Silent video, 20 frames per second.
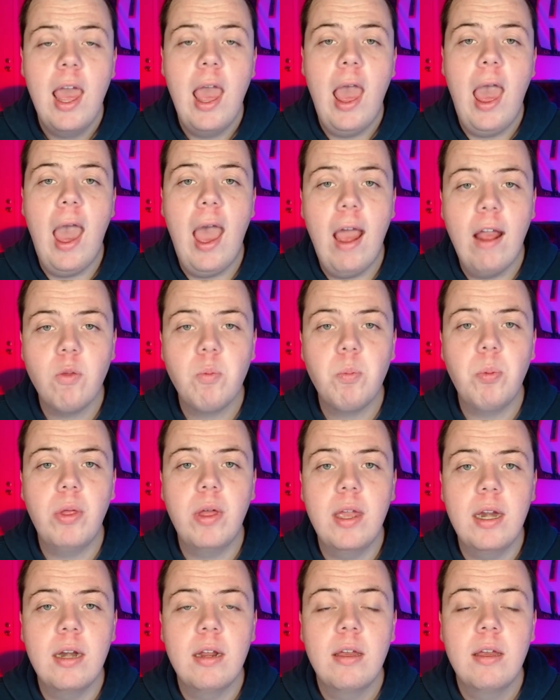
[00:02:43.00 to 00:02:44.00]
has
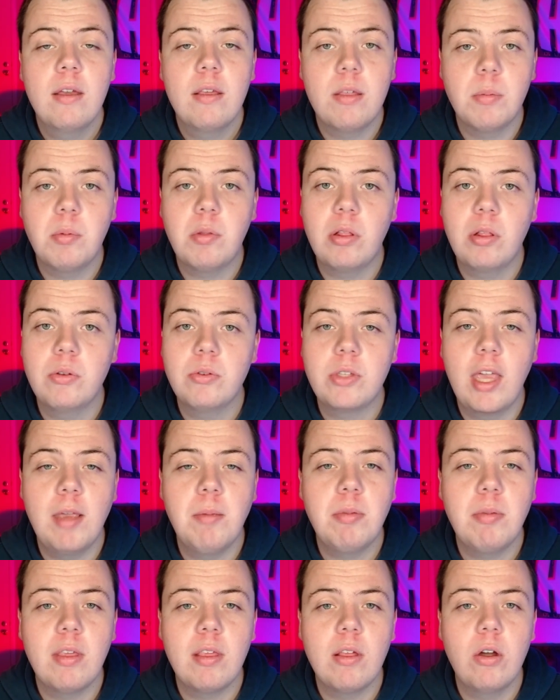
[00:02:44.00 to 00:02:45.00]
played some close
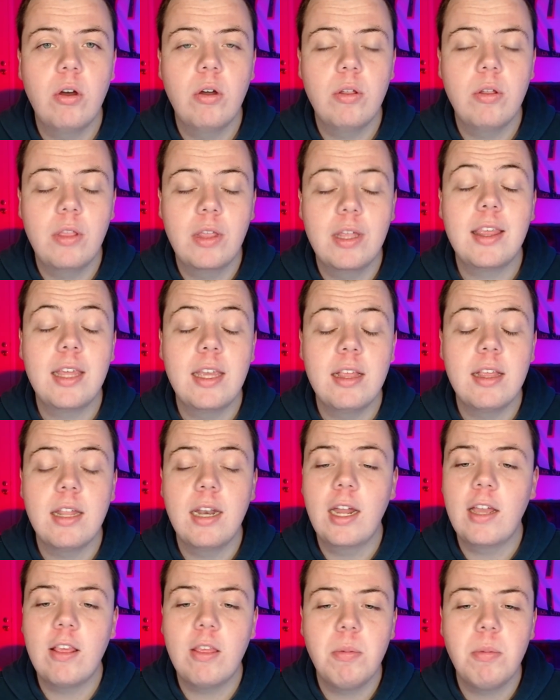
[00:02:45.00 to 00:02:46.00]
games this whole this
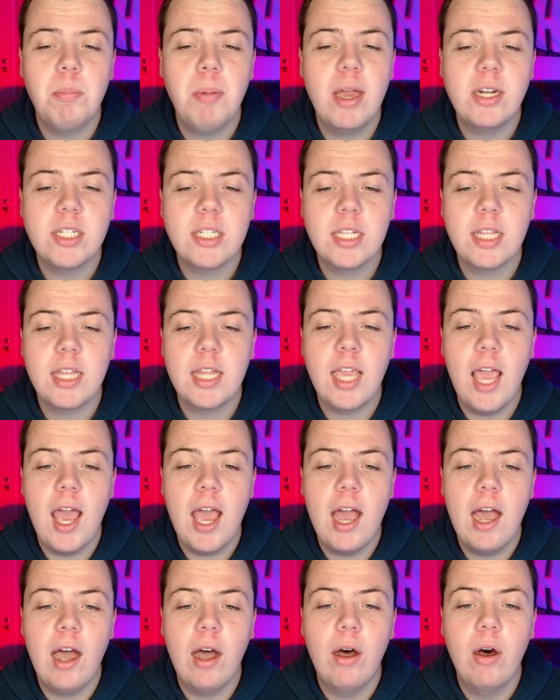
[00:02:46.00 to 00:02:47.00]
season especially
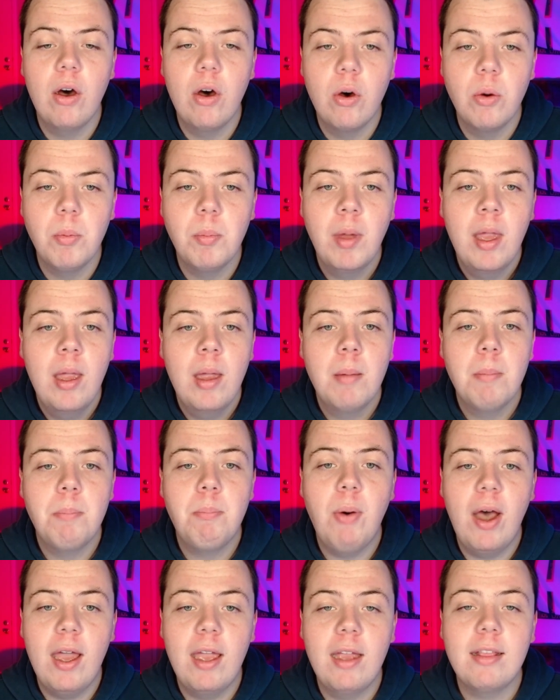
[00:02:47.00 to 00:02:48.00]
at home
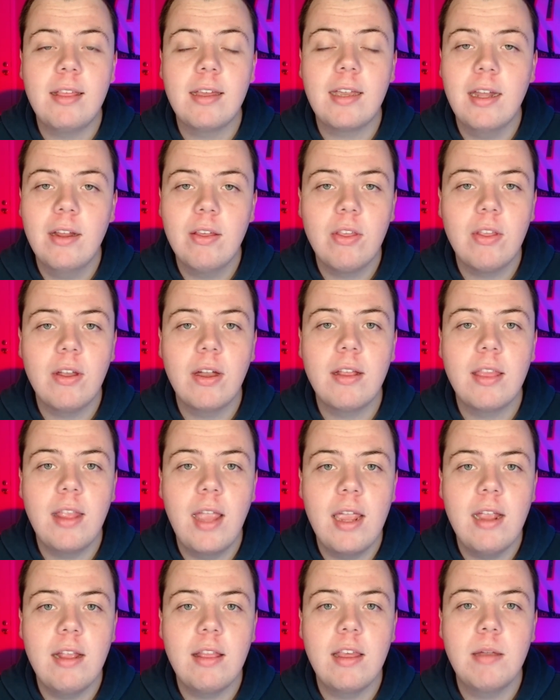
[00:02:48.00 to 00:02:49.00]
but it's a Kennesaw
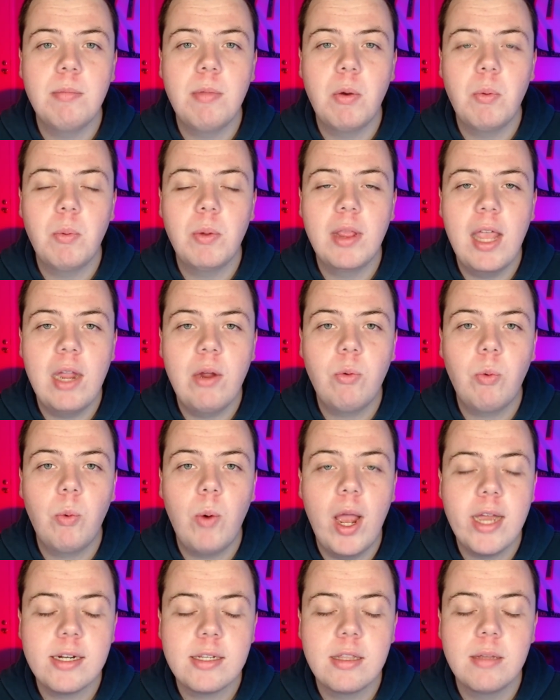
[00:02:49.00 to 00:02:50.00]
State team that when they
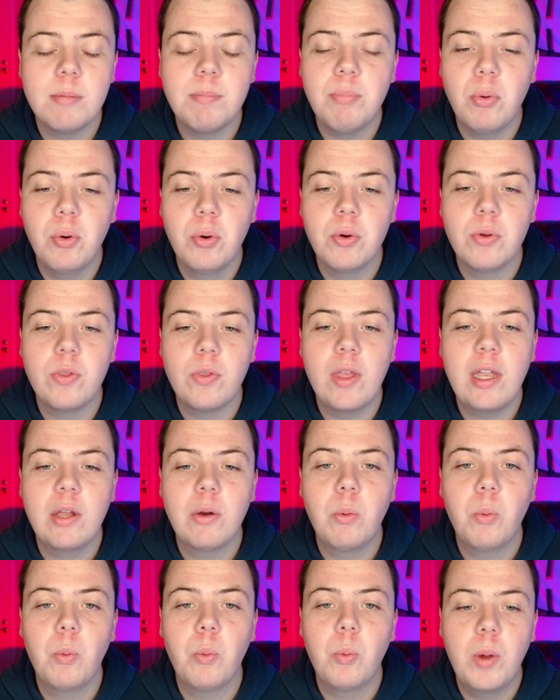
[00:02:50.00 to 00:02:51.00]
crash the boards, they
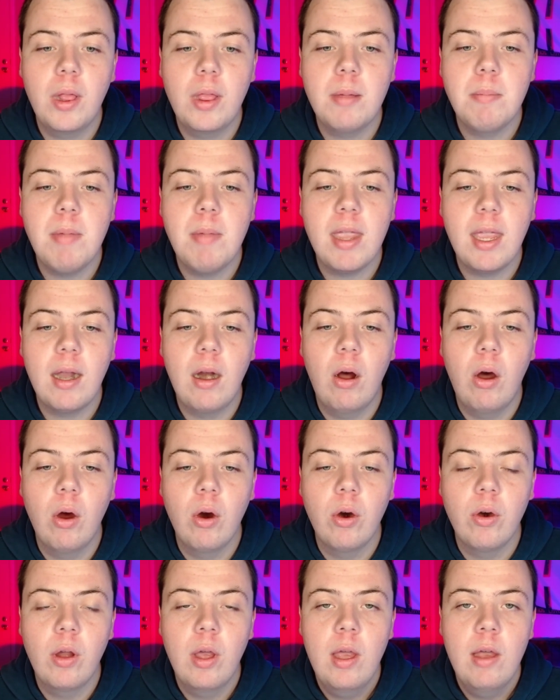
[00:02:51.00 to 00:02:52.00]
can really make it
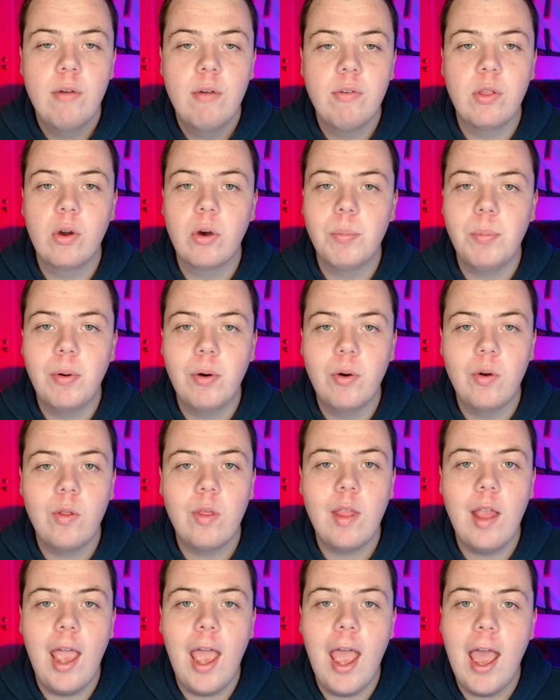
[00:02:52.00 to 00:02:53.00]
hard for their
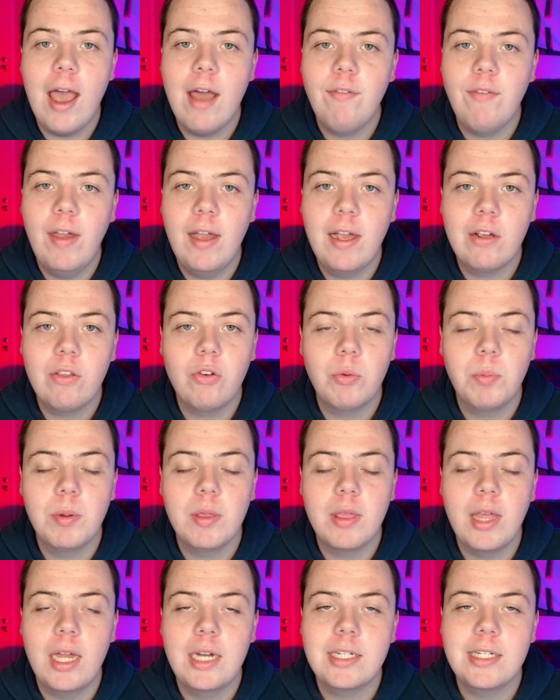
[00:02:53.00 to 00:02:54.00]
opponents to have extra
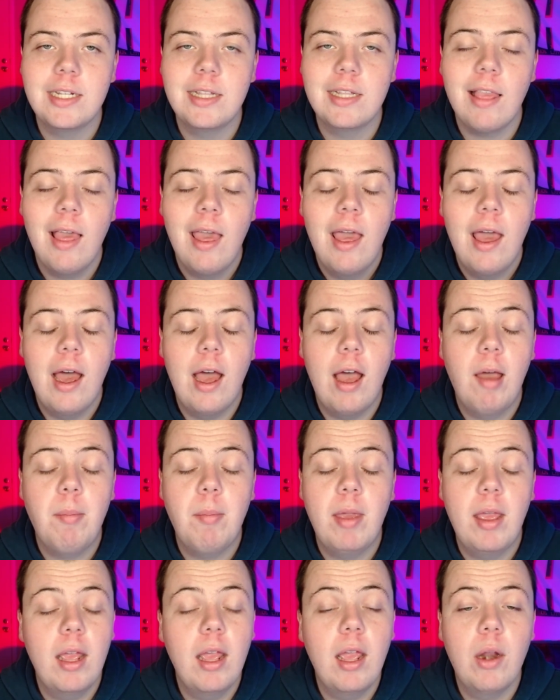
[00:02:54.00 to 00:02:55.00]
possessions
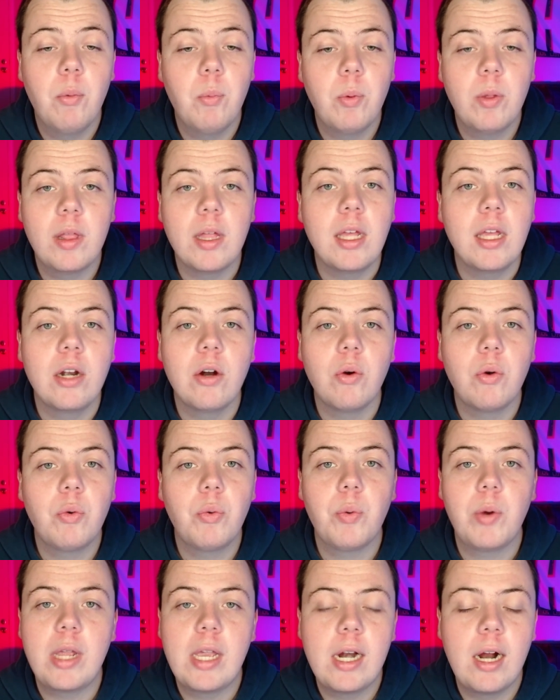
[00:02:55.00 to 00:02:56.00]
um, and really, you know,
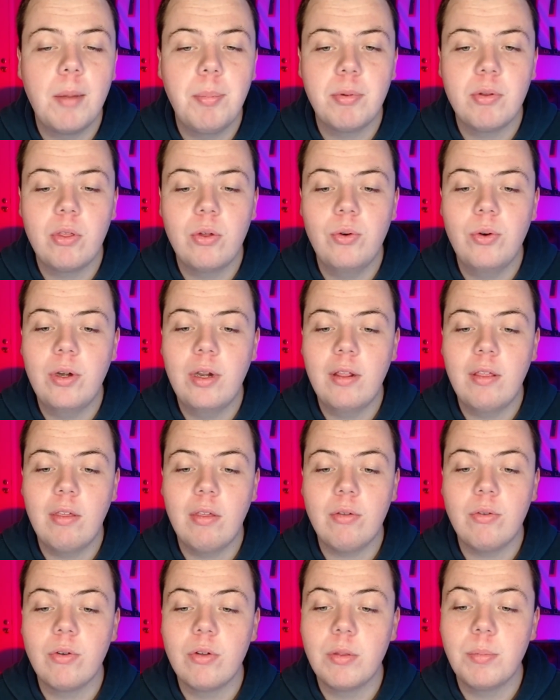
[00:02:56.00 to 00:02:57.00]
create opportunities
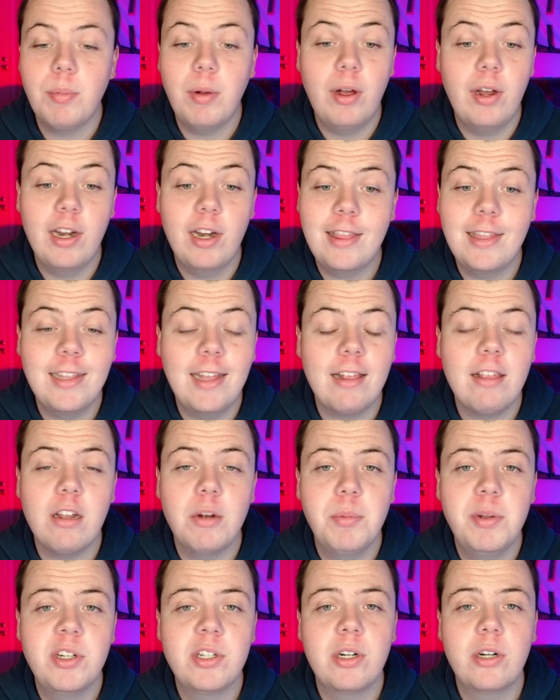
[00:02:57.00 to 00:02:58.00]
to score the ball. And I think that's
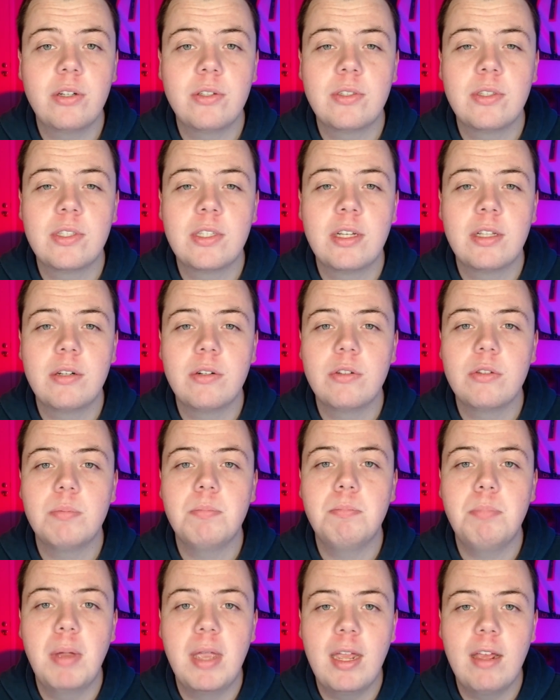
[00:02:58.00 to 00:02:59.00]
going to be Charleston Southern's
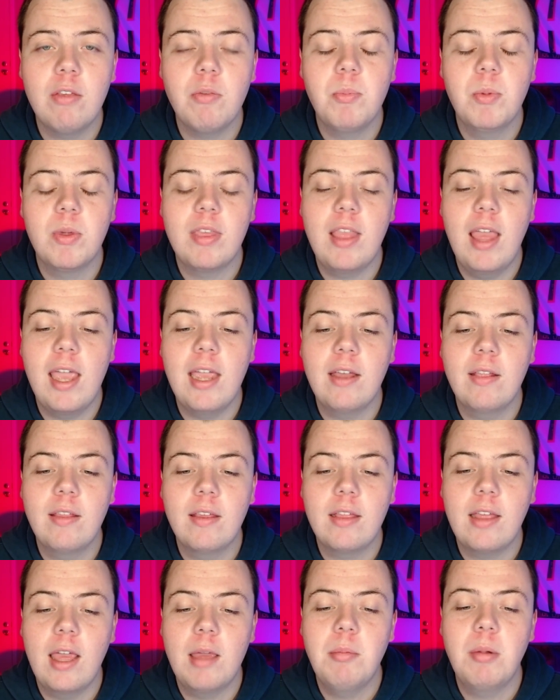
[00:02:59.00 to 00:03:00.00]
biggest mistake in
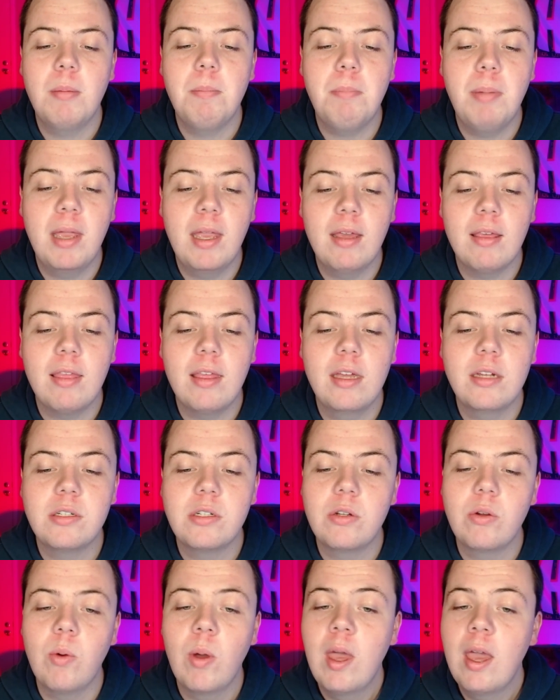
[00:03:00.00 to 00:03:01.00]
this game and biggest
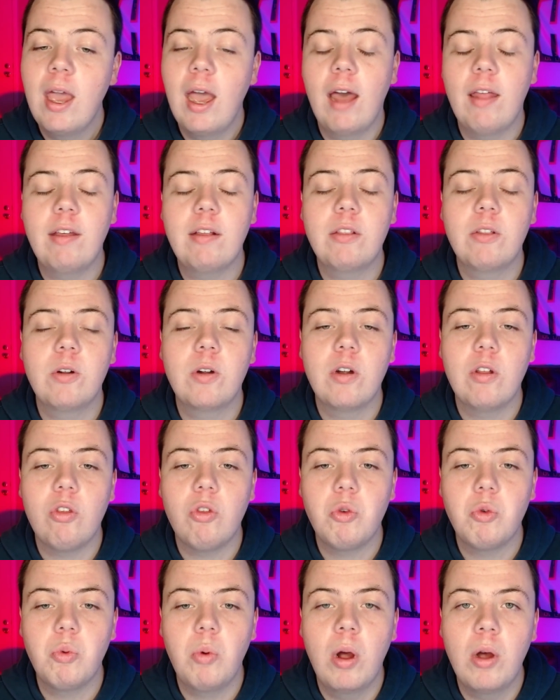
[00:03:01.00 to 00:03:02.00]
issue. I think they're going to
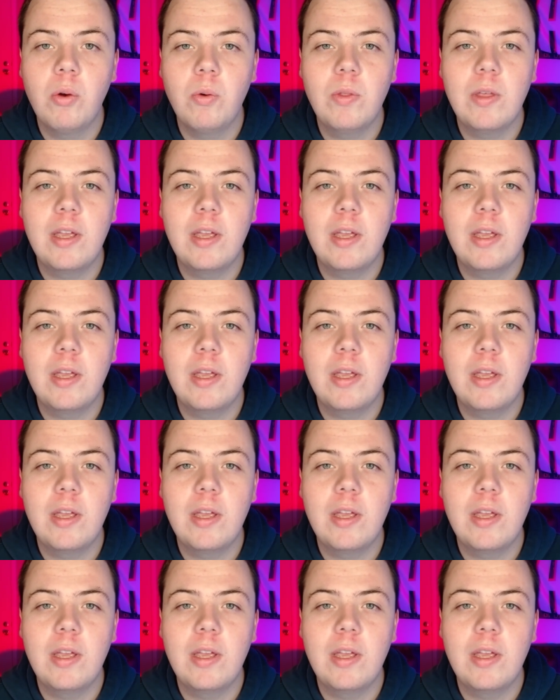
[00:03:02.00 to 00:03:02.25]
struggle to